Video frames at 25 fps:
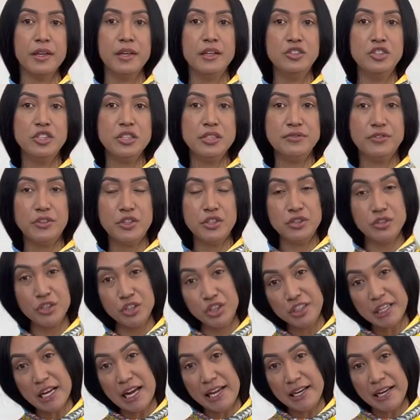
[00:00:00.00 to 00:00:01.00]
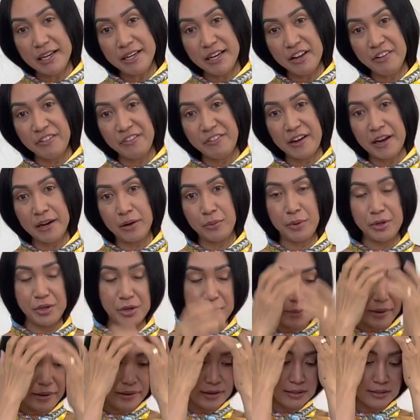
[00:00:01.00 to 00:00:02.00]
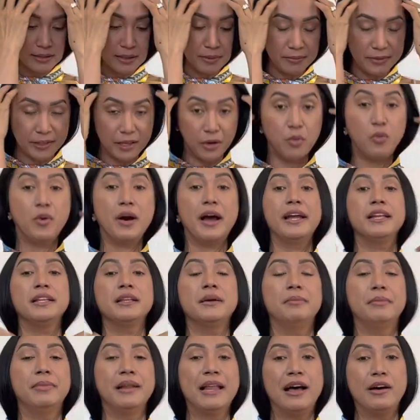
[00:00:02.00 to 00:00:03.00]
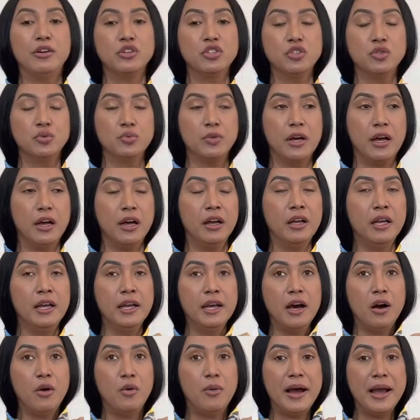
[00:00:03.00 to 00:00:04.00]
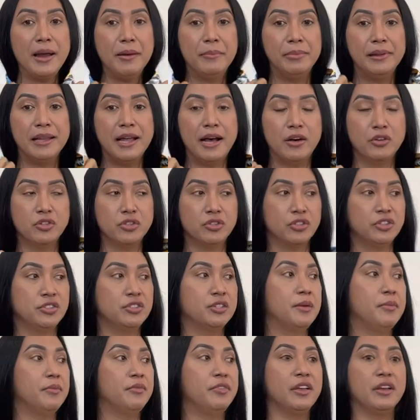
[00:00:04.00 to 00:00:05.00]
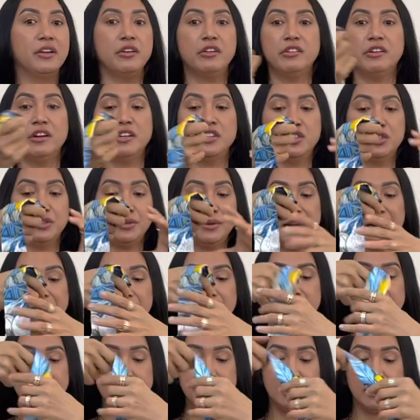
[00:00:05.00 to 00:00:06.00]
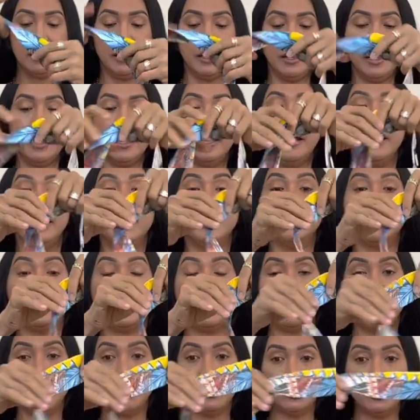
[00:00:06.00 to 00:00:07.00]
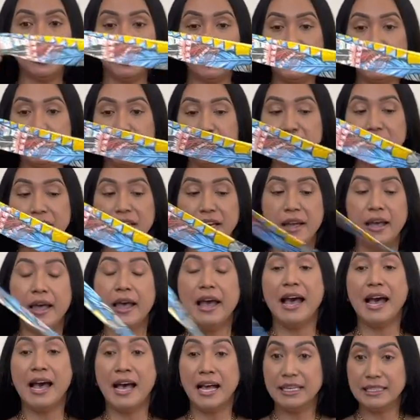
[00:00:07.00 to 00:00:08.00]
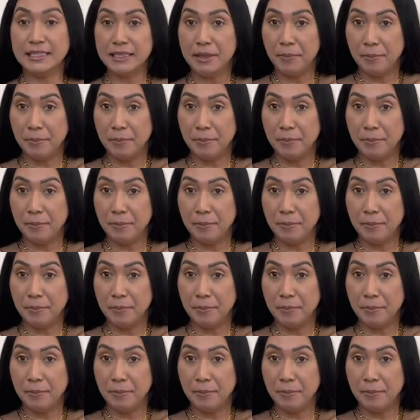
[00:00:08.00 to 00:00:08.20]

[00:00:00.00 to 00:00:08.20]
Just for social effect, when you're wearing something white, a white blouse or something, or a dress, you can also use it as a